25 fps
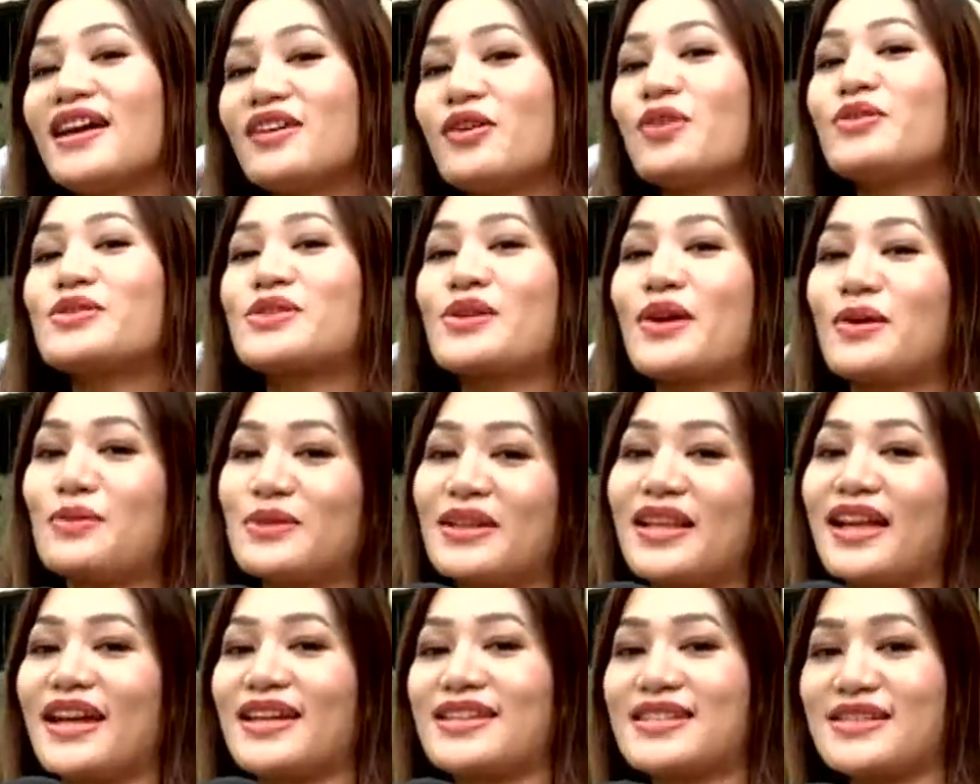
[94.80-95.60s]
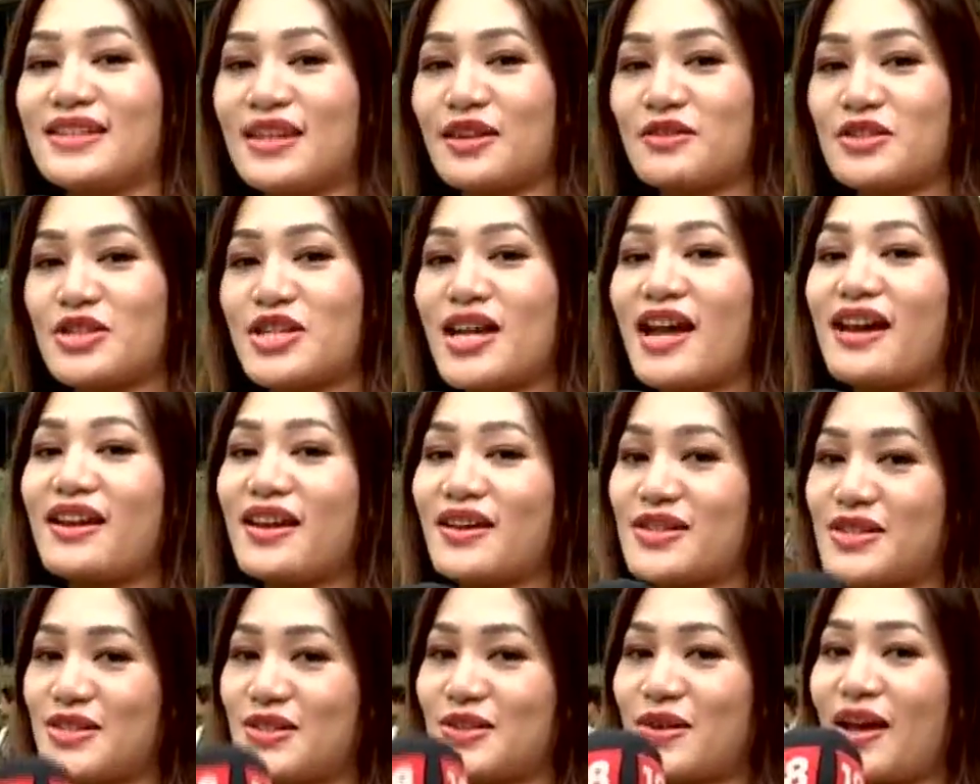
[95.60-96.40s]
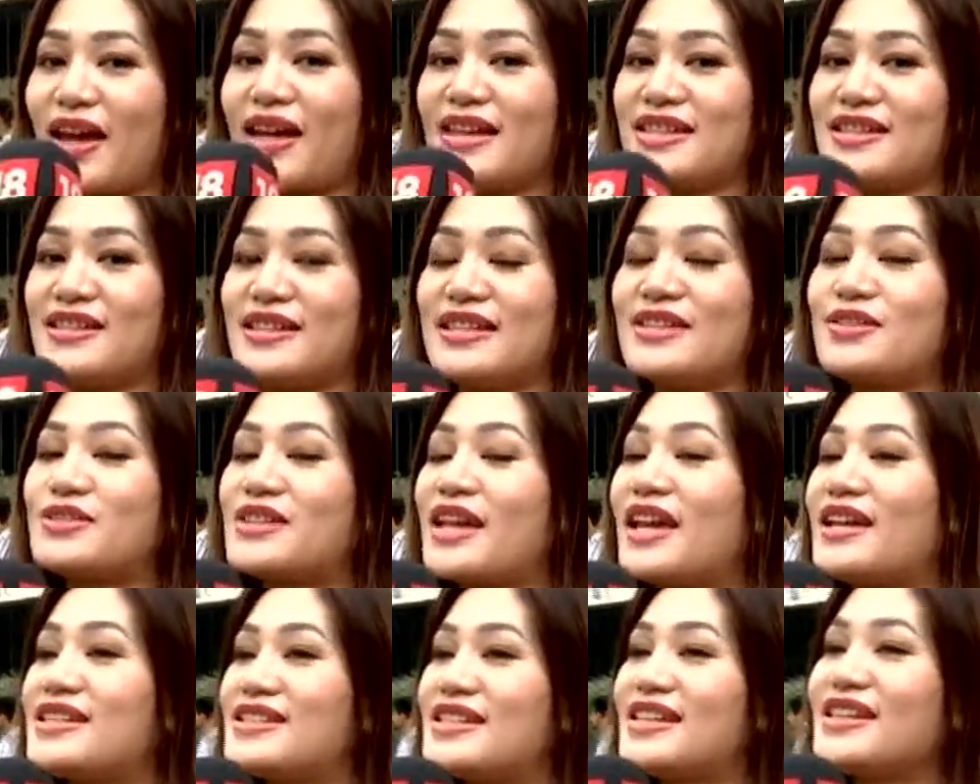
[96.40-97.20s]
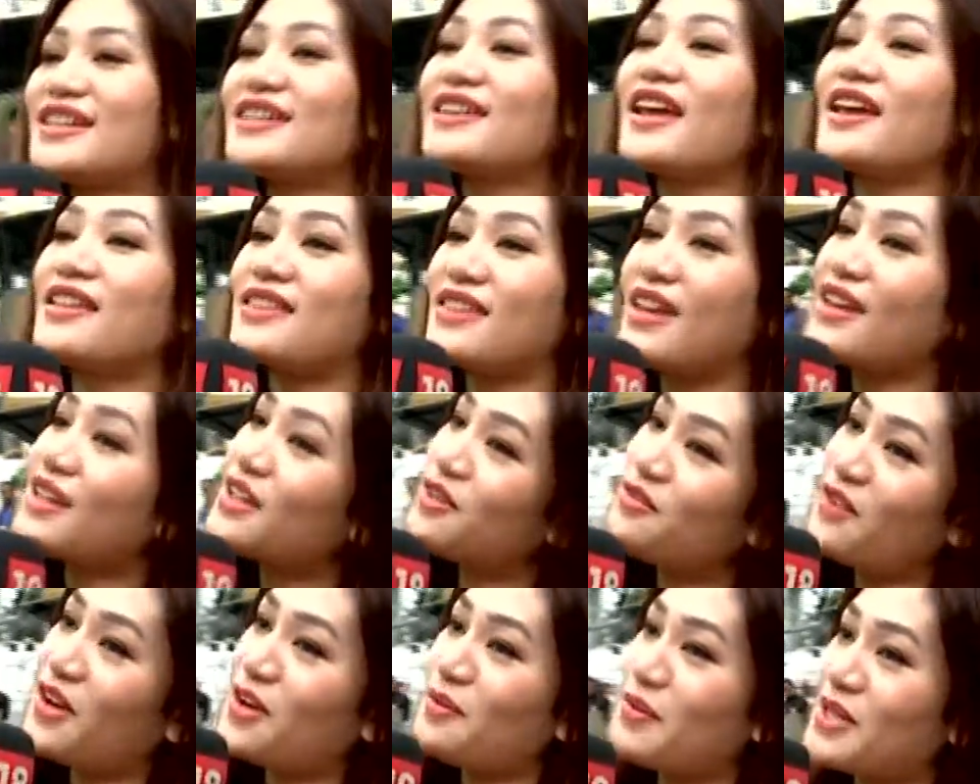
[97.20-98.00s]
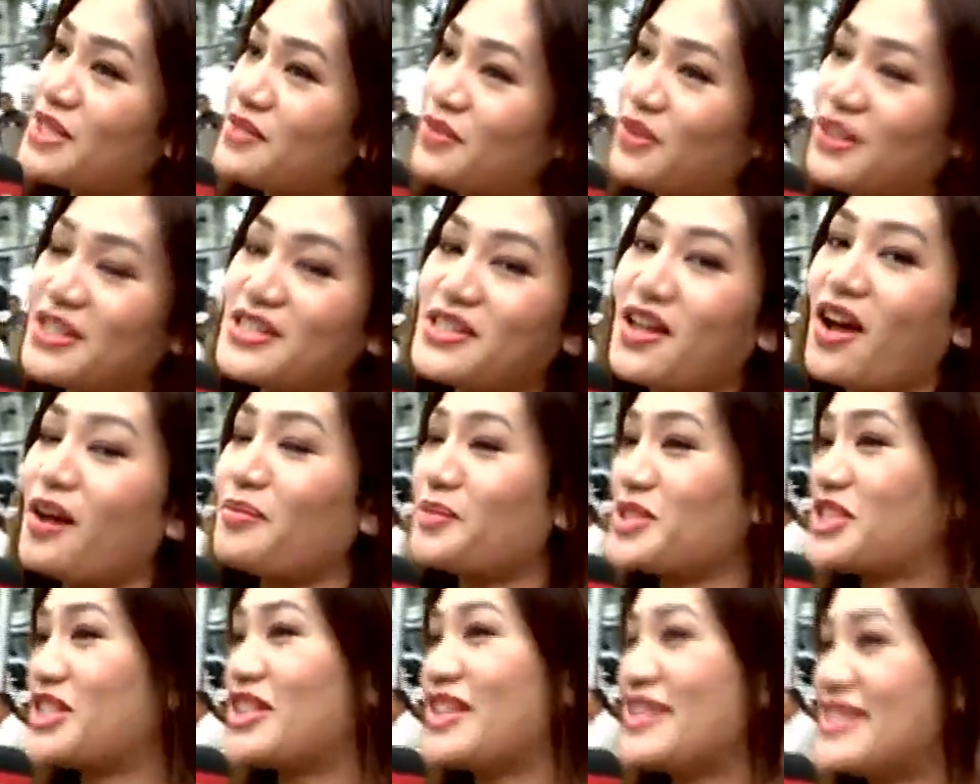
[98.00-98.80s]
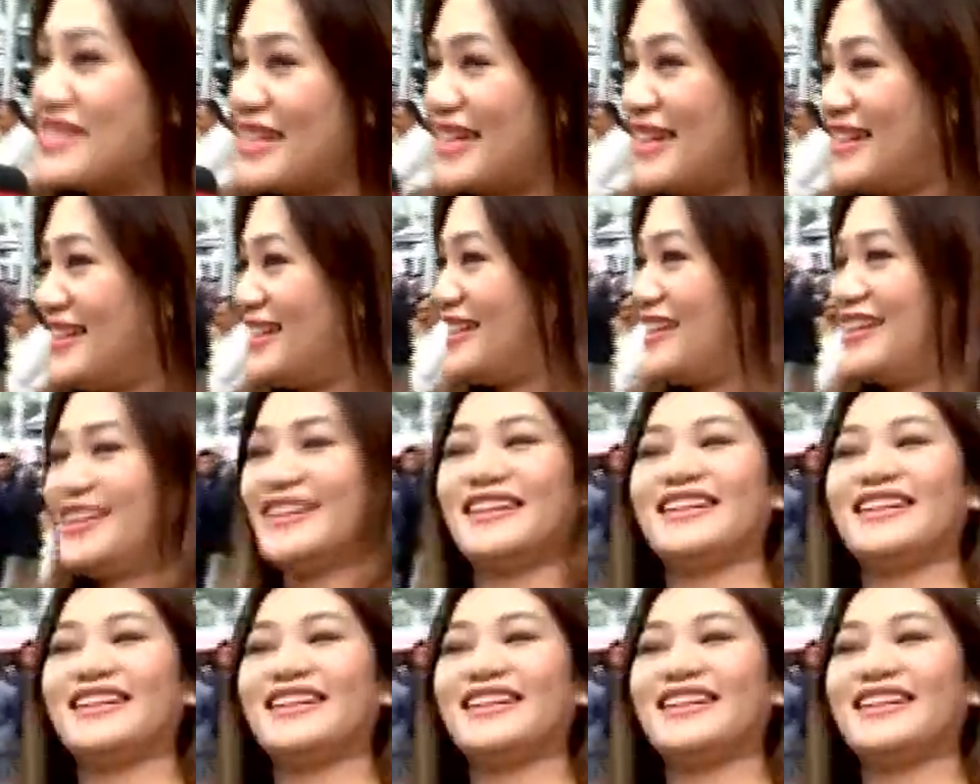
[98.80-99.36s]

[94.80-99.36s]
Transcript: also I would like to give shout out to News 18, and thank you very much for this opportunity. Thank you